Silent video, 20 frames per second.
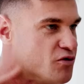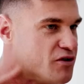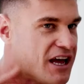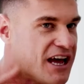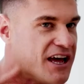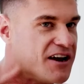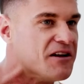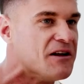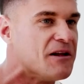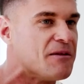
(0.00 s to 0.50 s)

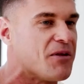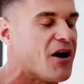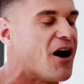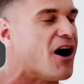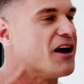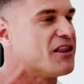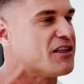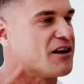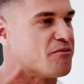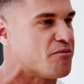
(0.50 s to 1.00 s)
did.
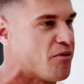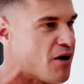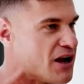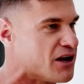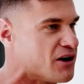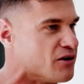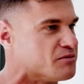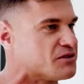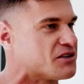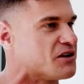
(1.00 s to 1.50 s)
I think
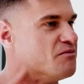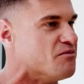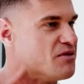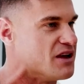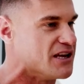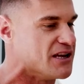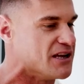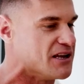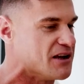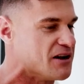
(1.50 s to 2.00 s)
breakups can
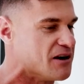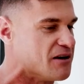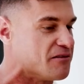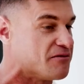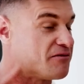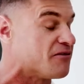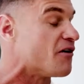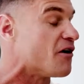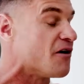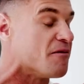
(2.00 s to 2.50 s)
be,
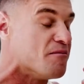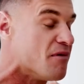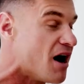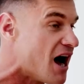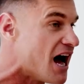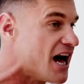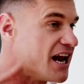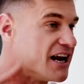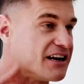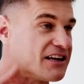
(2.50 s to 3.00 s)
for a
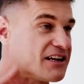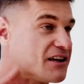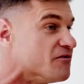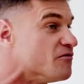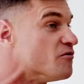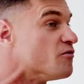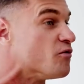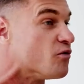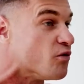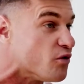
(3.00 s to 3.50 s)
man, it
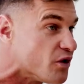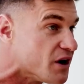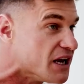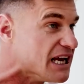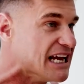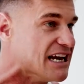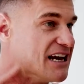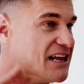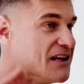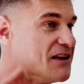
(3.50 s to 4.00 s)
can
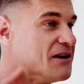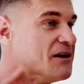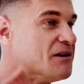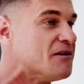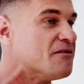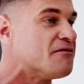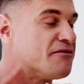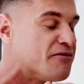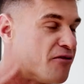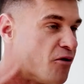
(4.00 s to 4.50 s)
really
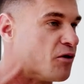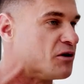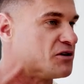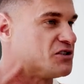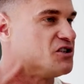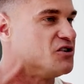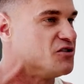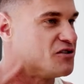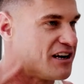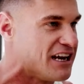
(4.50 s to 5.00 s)
force
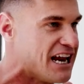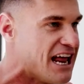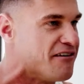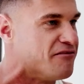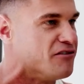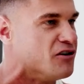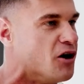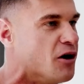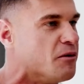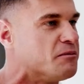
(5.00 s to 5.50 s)
you to
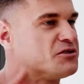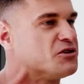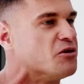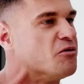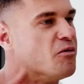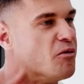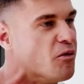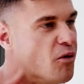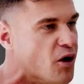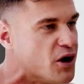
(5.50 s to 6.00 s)
level up. So,
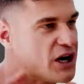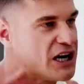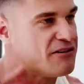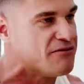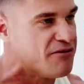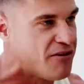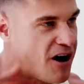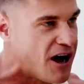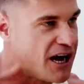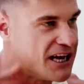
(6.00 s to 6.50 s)
what
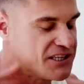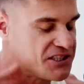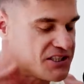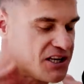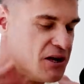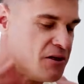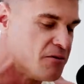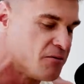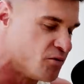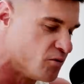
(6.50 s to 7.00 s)
advice
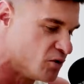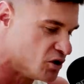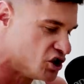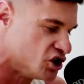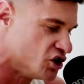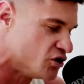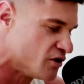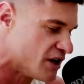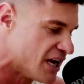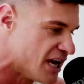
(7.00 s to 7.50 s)
would
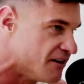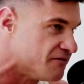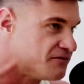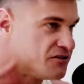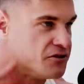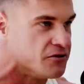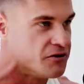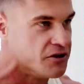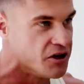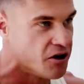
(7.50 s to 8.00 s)
you give
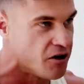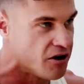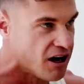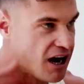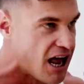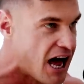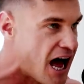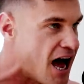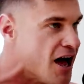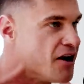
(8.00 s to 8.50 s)
to a young
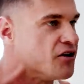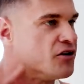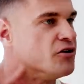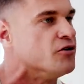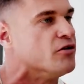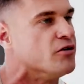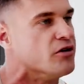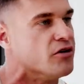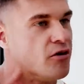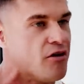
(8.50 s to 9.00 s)
lad
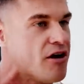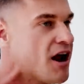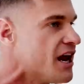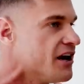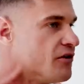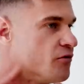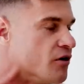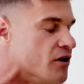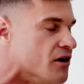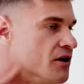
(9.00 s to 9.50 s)
who, or
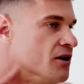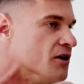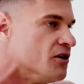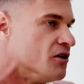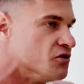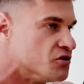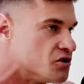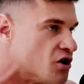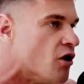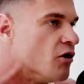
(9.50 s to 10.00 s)
anyone
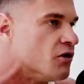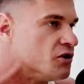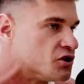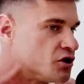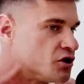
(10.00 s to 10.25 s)
who's going